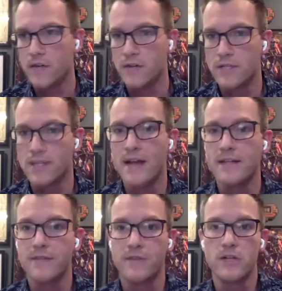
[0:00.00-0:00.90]
you know, there's a lot
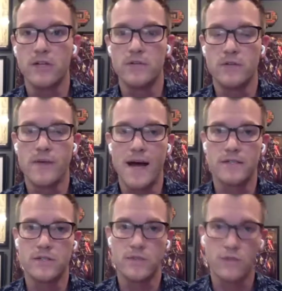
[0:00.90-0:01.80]
of different YouTube
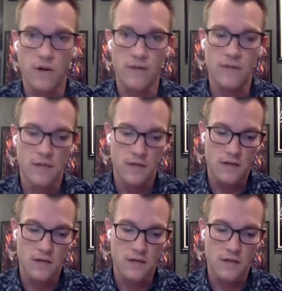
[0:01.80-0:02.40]
ads that you can run.